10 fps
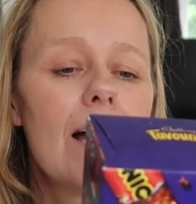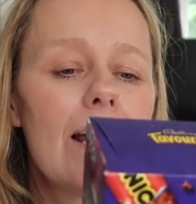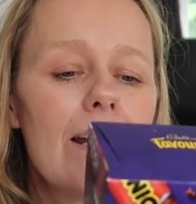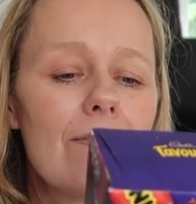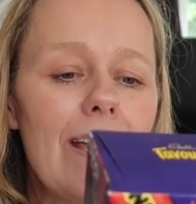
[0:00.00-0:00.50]
I
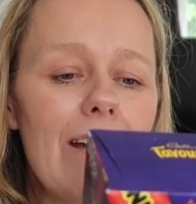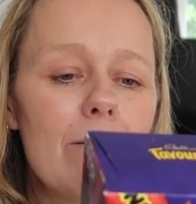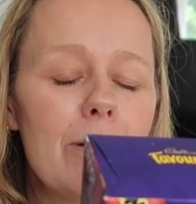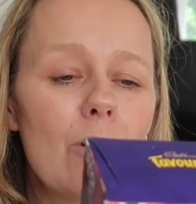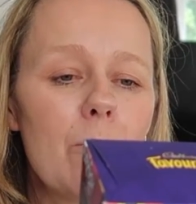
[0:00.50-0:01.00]
love
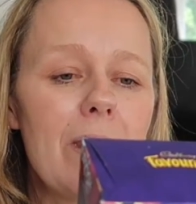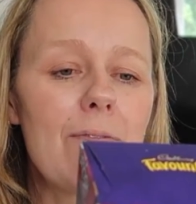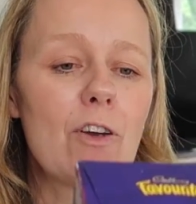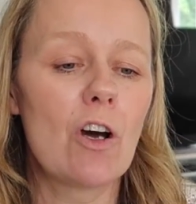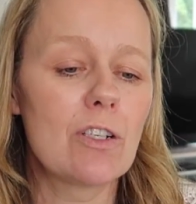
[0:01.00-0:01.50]
caramel, but
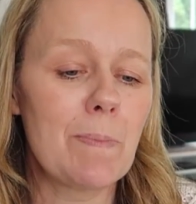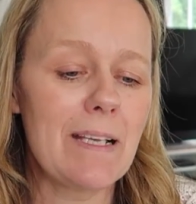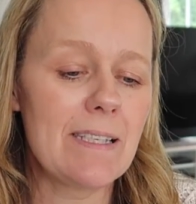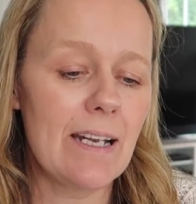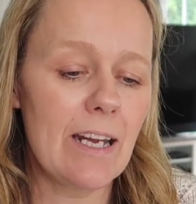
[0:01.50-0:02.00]
they've got
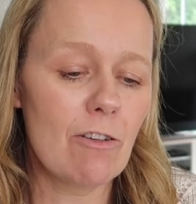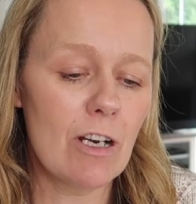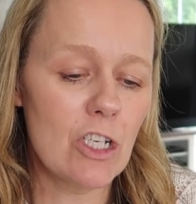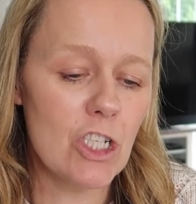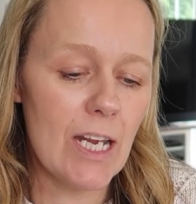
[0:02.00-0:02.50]
basically
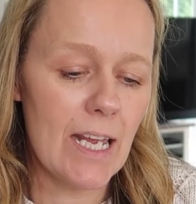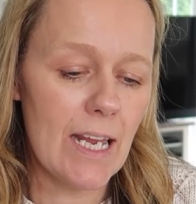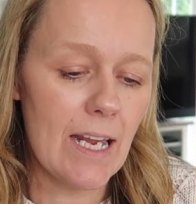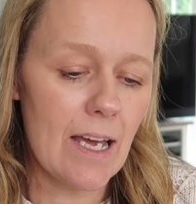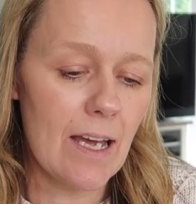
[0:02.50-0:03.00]

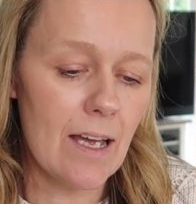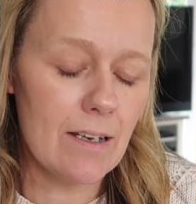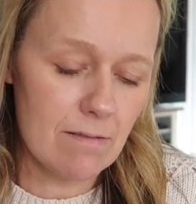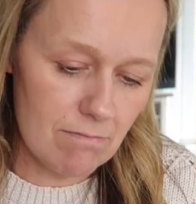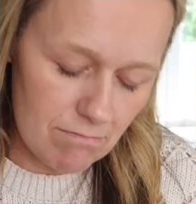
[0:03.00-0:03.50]
crunchy
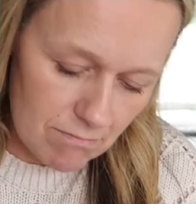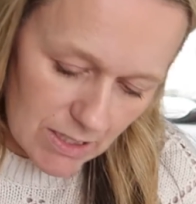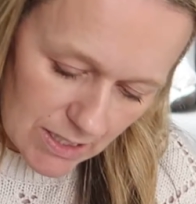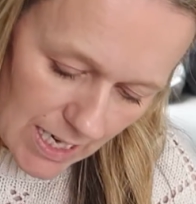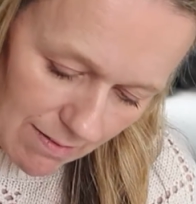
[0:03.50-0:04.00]

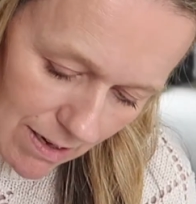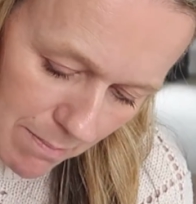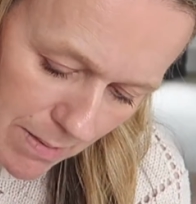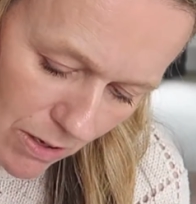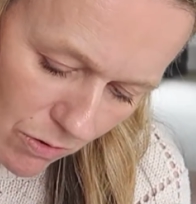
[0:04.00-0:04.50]
dairy
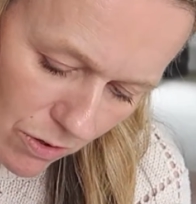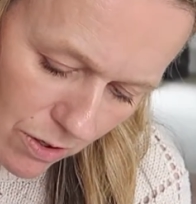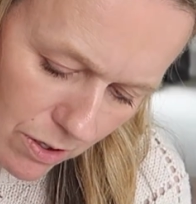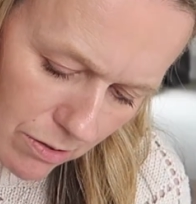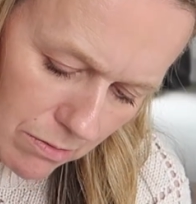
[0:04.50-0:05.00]

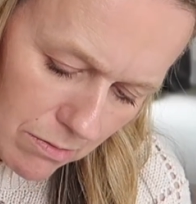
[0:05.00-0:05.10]
milk,